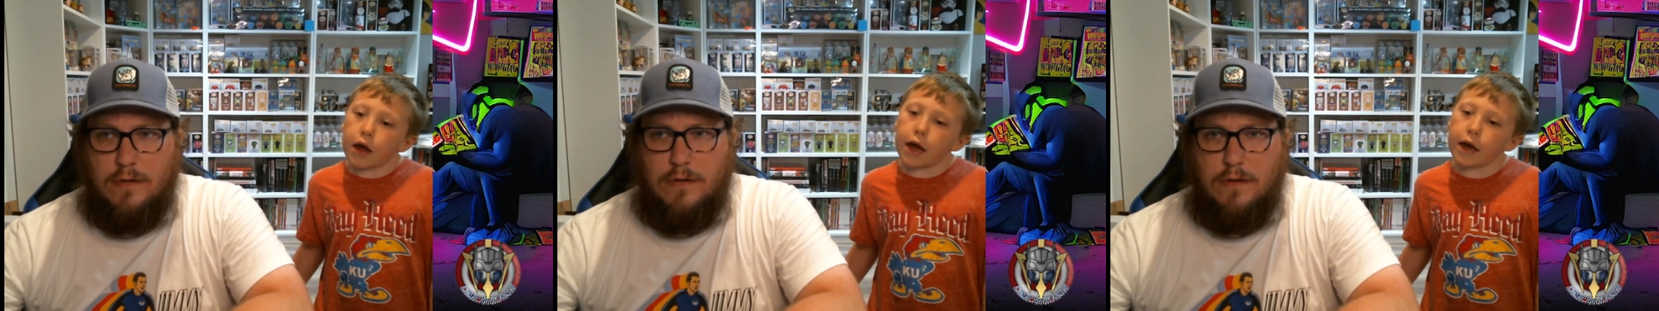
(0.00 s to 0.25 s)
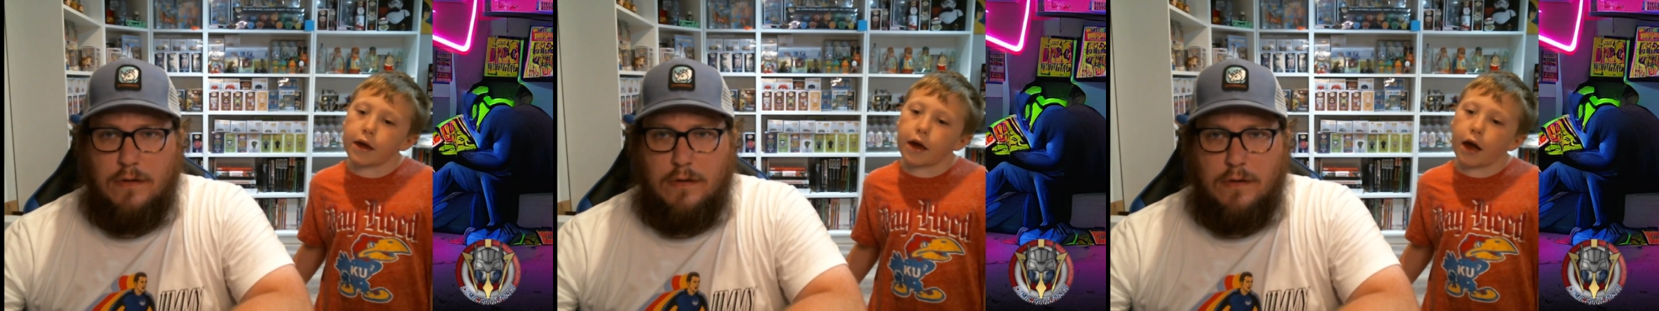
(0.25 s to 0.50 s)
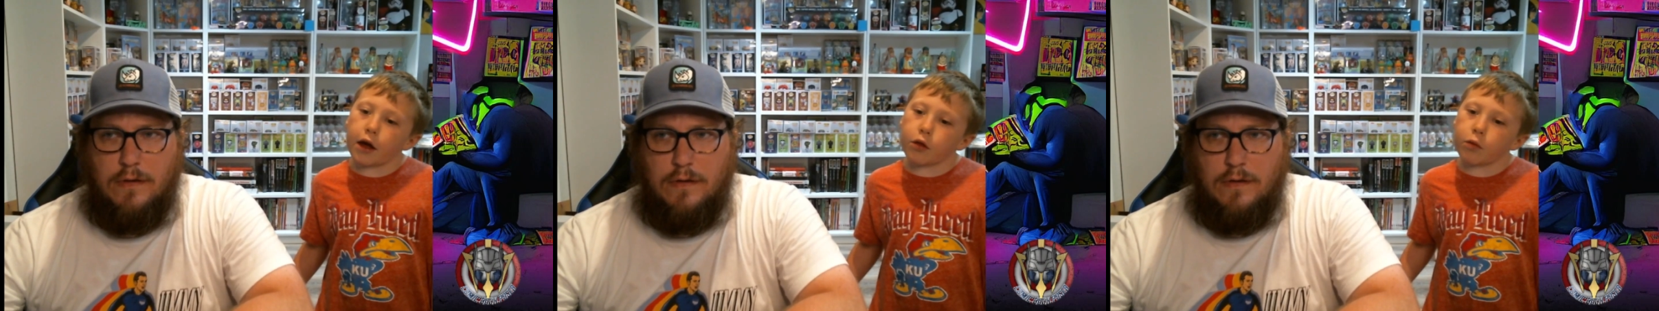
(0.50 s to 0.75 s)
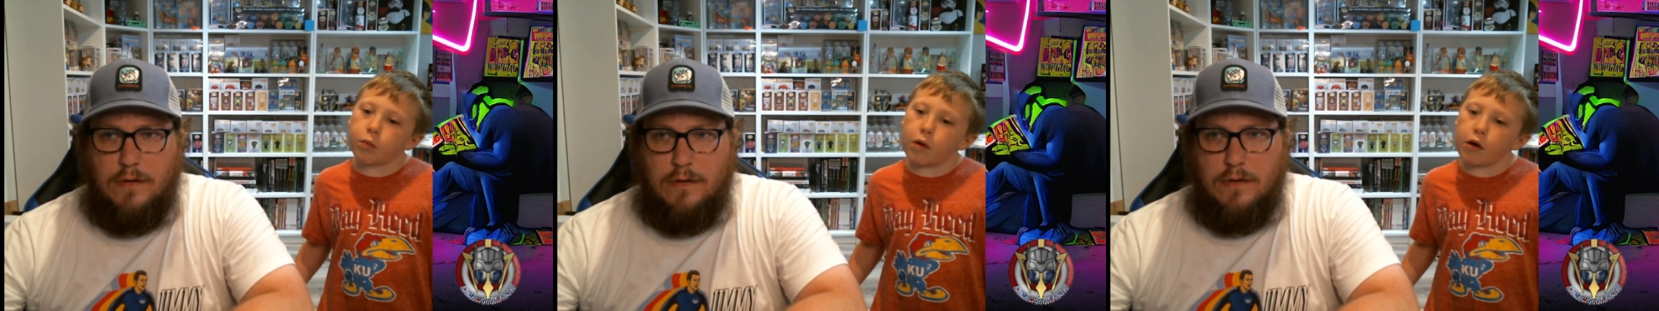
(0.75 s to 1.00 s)
Speaker 1: Hey guys,
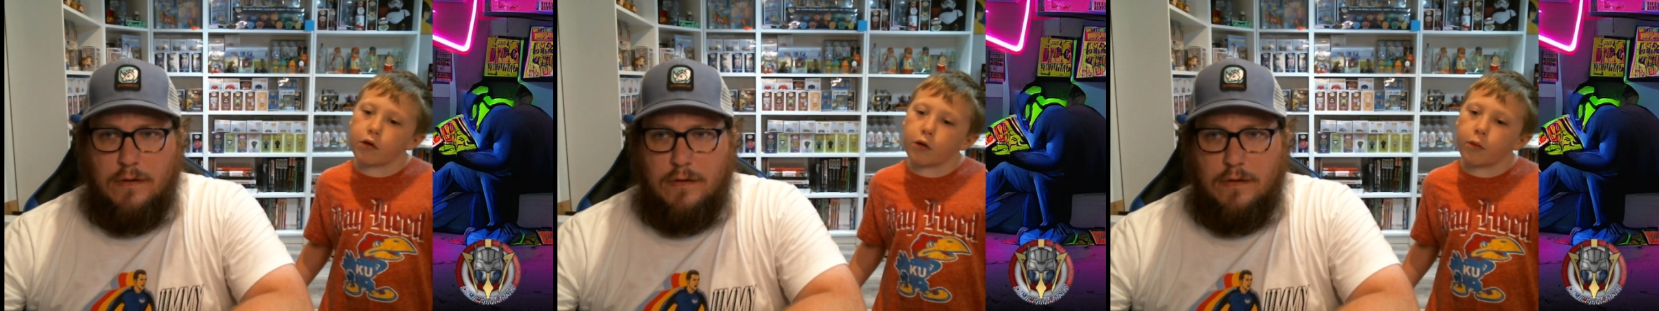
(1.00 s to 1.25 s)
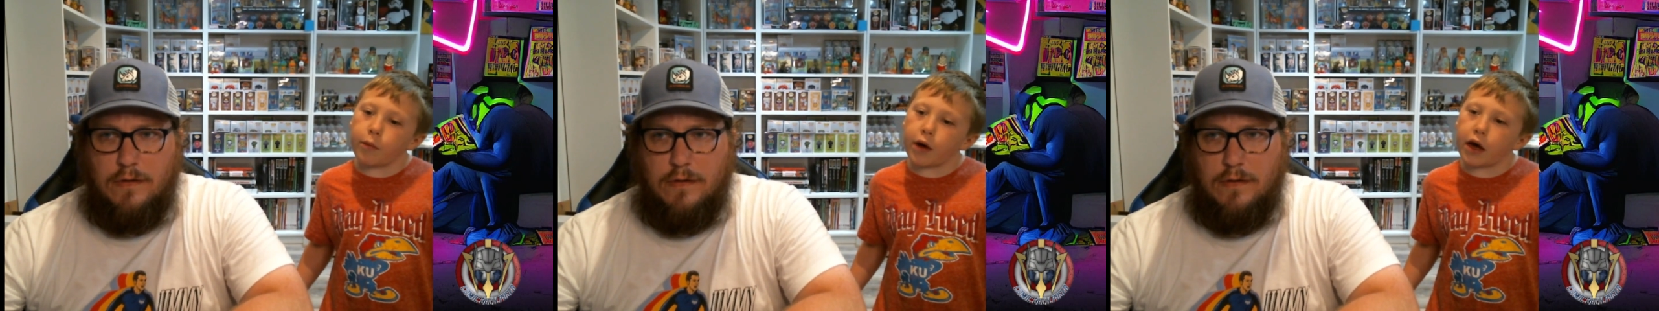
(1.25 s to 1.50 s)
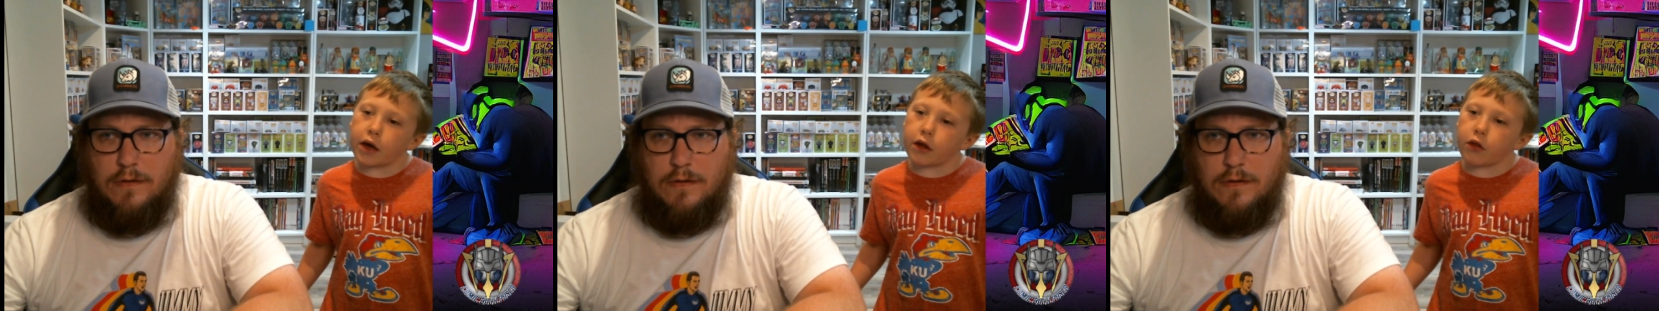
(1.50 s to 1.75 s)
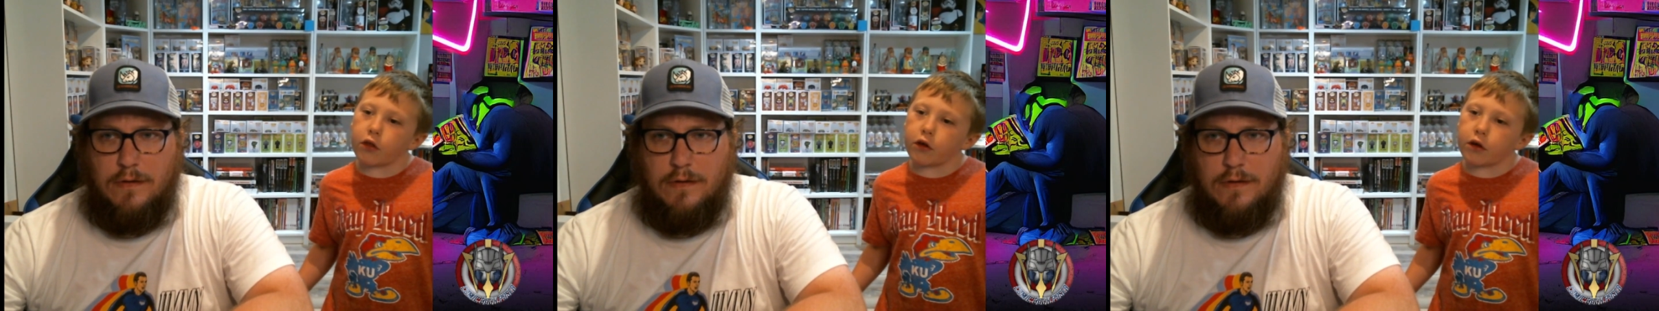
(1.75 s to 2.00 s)
welcome back.
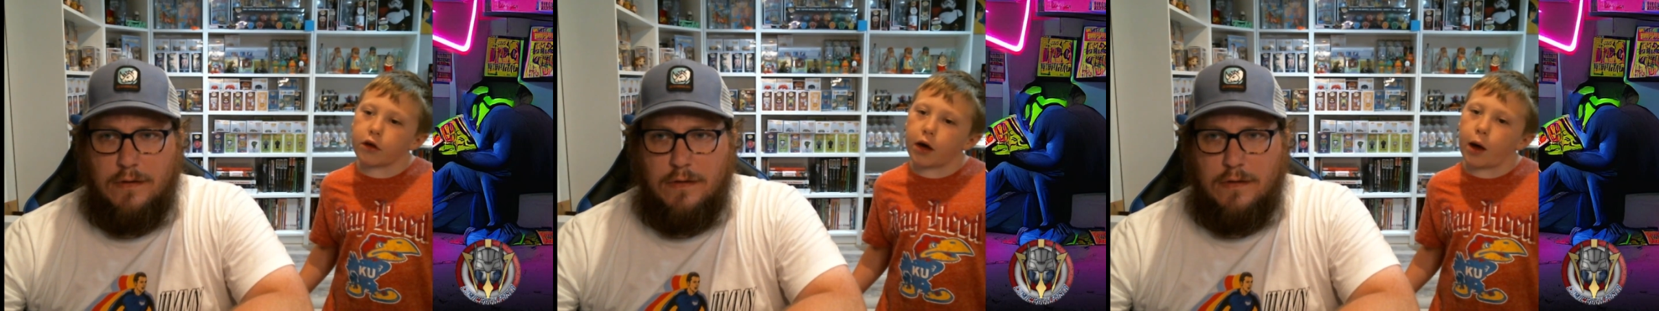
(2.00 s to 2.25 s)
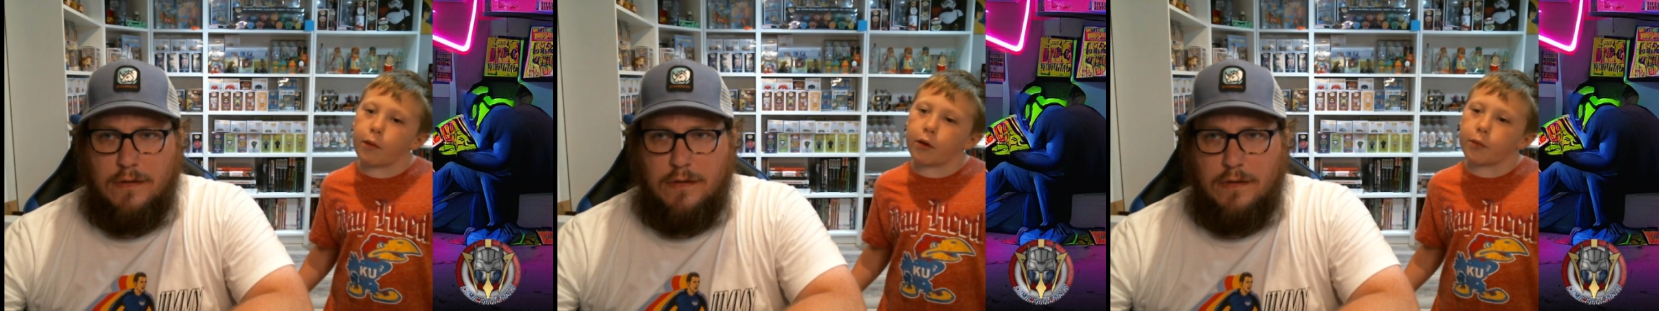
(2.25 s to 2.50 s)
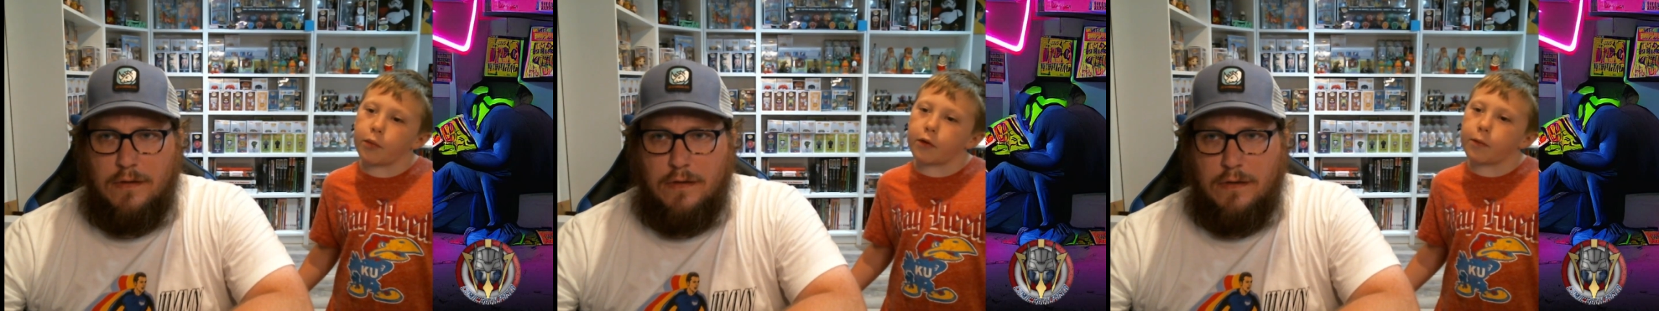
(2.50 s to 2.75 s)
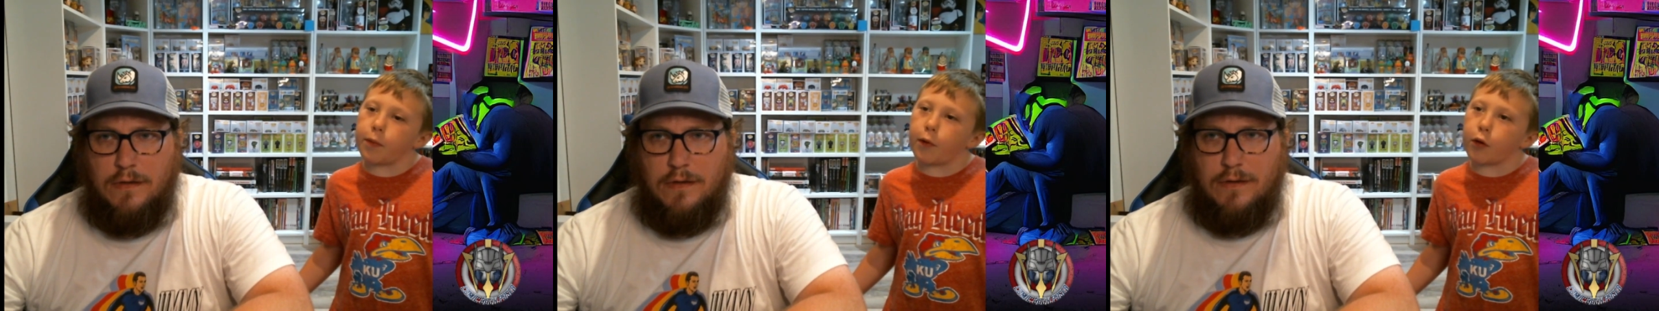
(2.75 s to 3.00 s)
It's the Comic Book
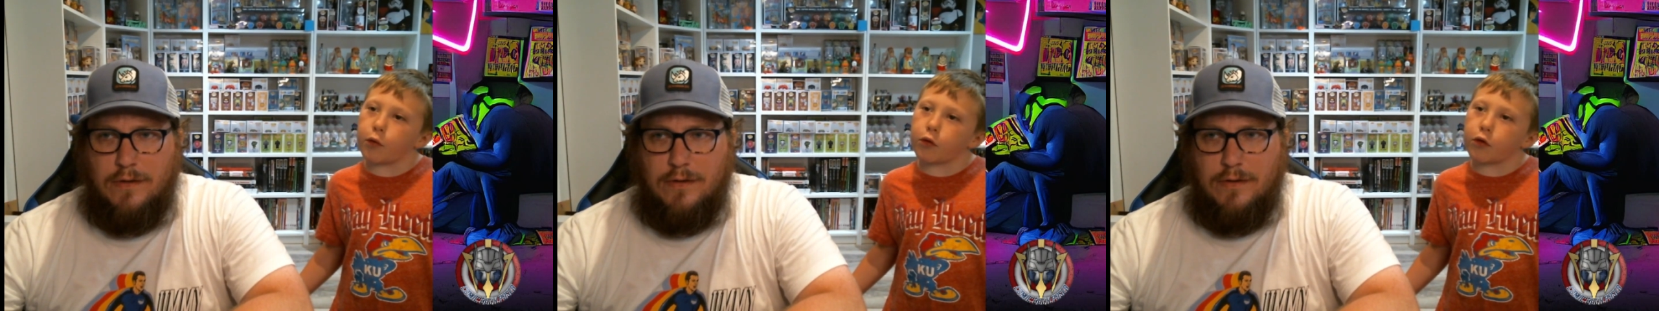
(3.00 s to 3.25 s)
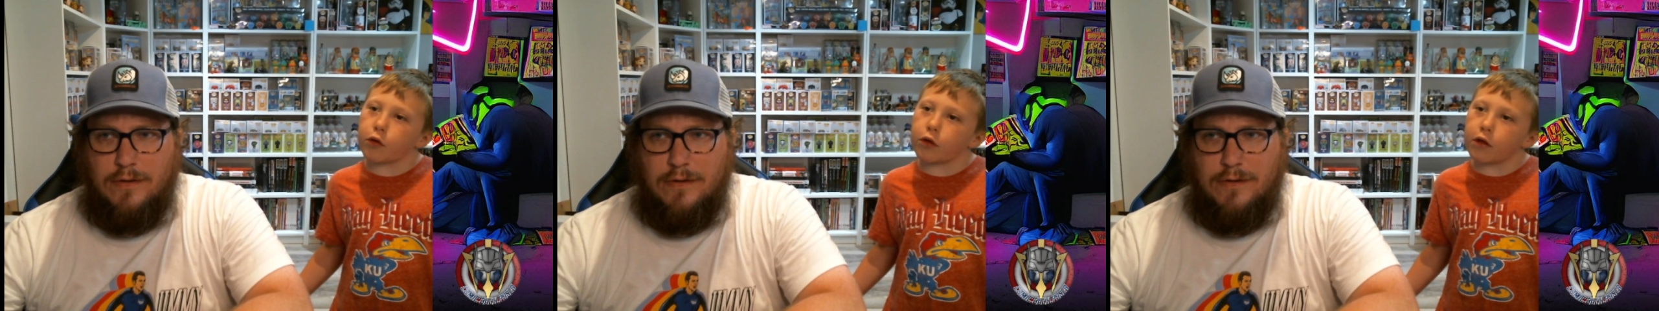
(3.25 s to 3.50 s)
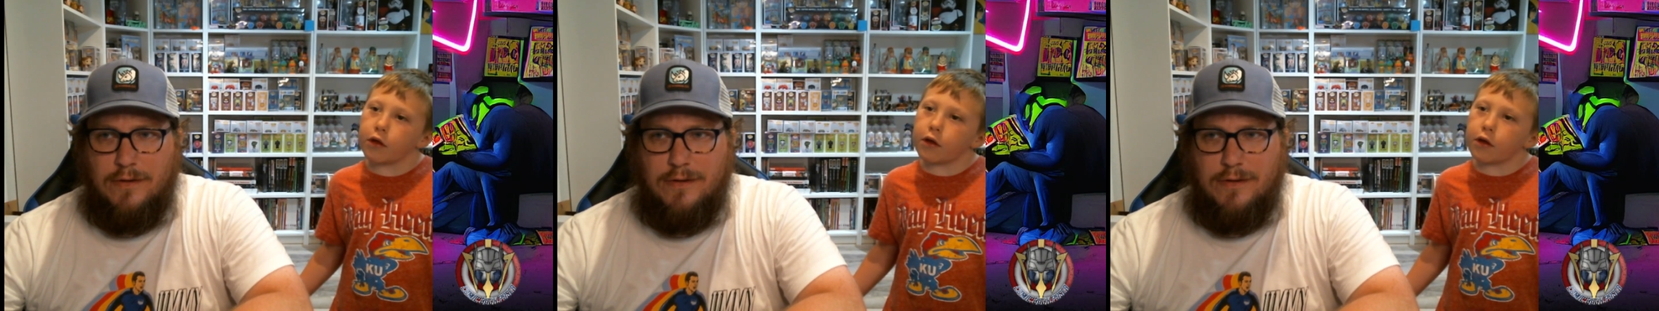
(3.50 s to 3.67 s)
Posers,